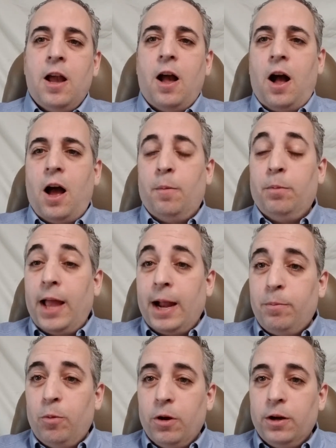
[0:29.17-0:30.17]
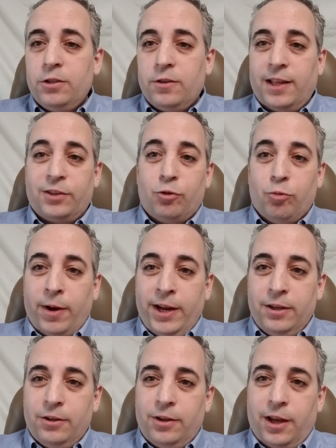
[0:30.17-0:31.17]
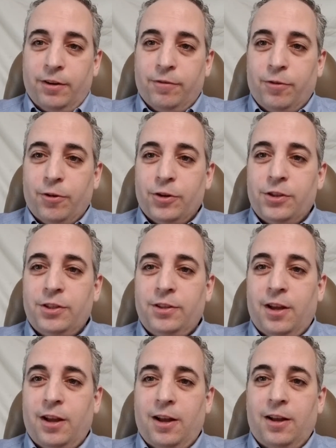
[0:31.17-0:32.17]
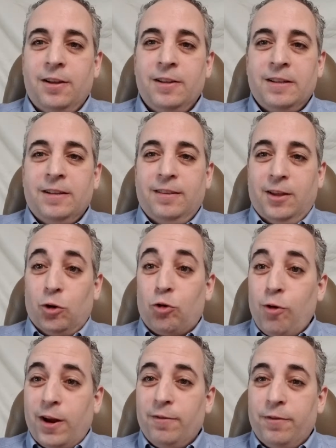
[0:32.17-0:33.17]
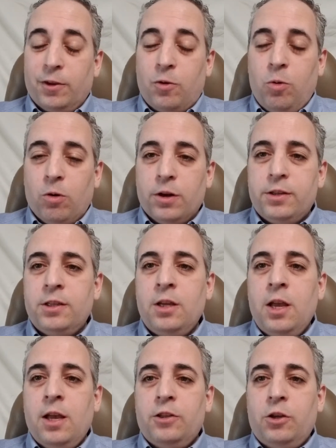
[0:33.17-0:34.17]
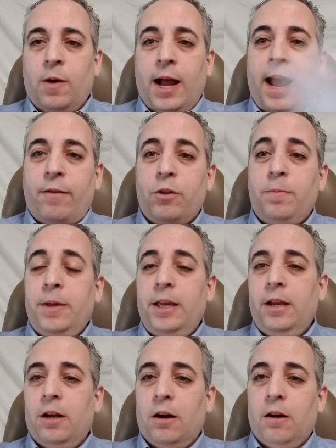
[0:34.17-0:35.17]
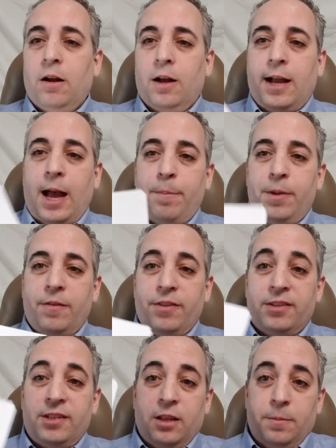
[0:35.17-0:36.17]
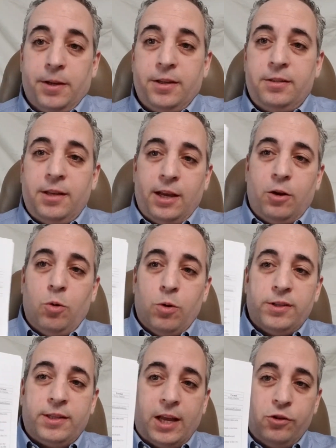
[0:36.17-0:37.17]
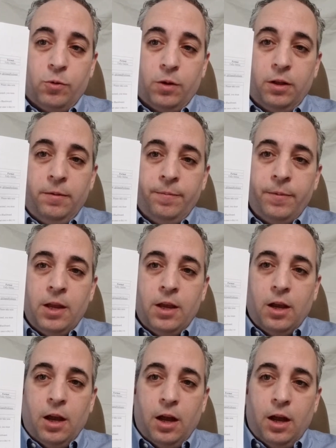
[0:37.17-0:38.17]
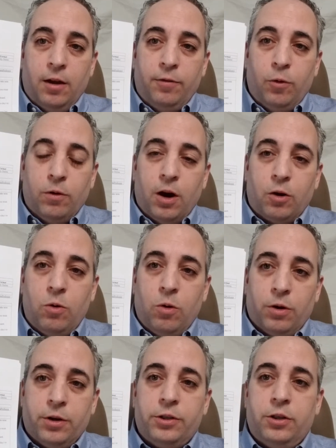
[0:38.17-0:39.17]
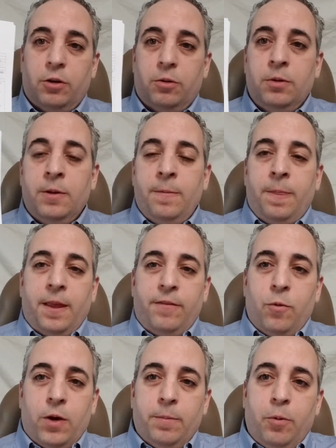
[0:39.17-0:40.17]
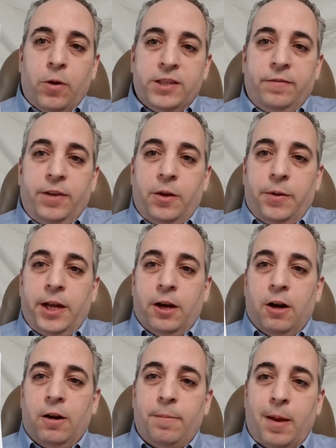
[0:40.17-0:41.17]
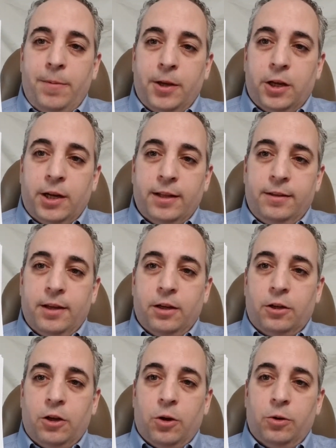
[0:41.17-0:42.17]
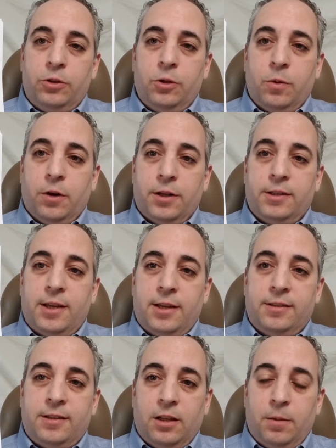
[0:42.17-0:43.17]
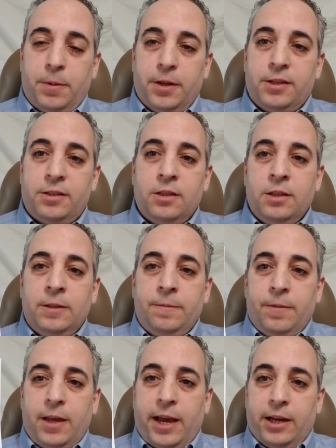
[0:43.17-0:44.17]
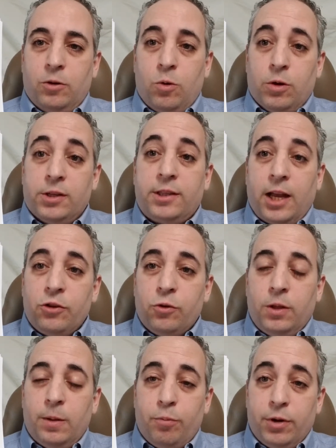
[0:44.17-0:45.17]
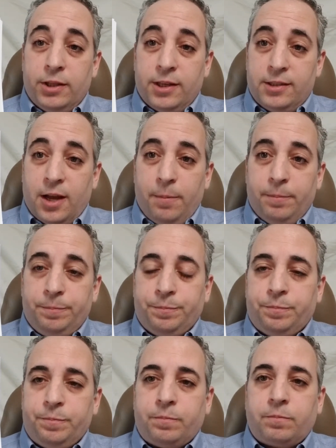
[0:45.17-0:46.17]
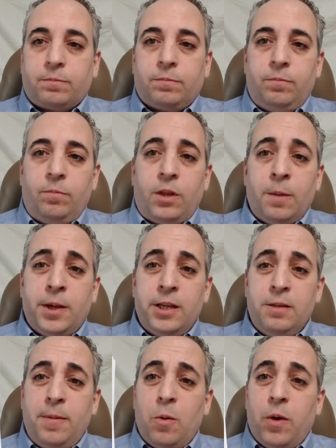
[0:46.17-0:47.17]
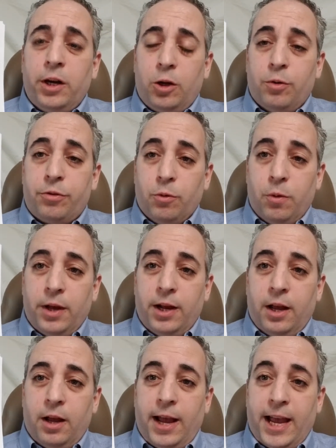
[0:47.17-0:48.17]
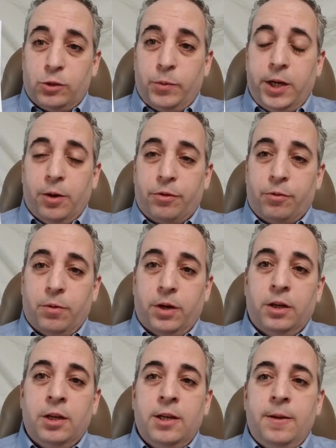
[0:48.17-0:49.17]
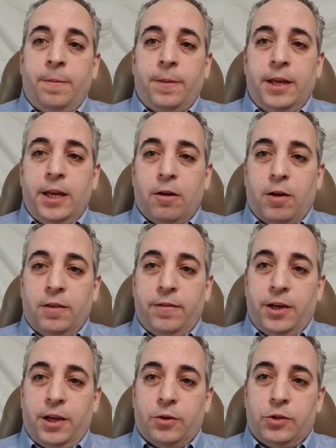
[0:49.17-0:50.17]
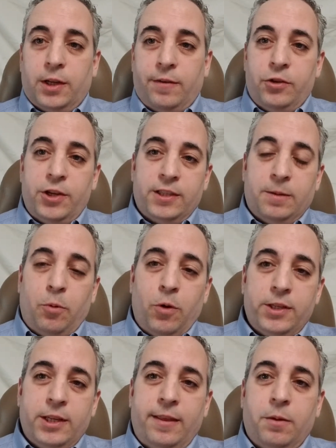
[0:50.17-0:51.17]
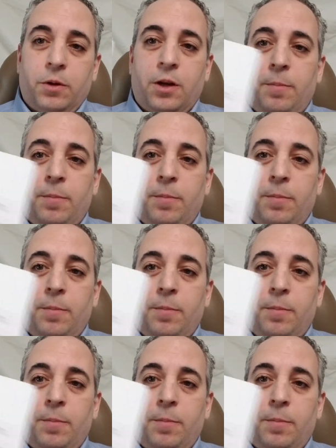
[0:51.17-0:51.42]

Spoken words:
on Blackboard. So that's great. You got your first little credit for the course. So I have with me here a copy of the syllabus and course schedule for our course. So if you want to pause the video here, it might be a good idea to go to where it says syllabus and course schedule and print this up, because you may want to go through it as we go through it here on the video. So I'll give you a chance to pause it, and then we'll come